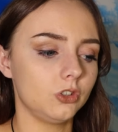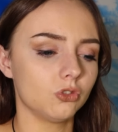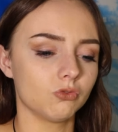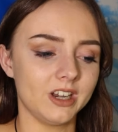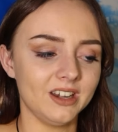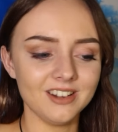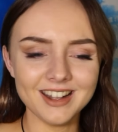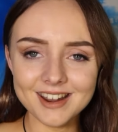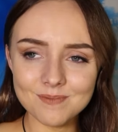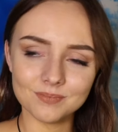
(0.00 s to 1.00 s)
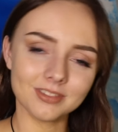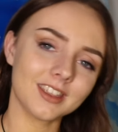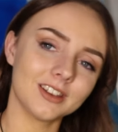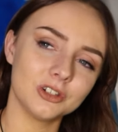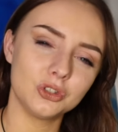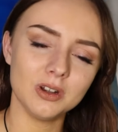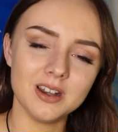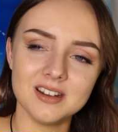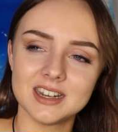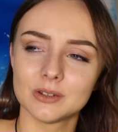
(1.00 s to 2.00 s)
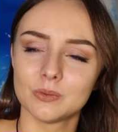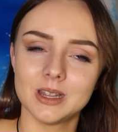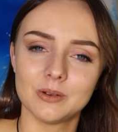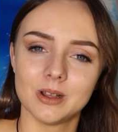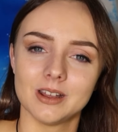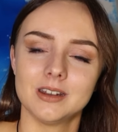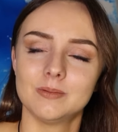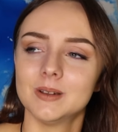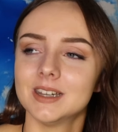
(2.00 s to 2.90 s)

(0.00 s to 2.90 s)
dreary. Dreary is a weird word, but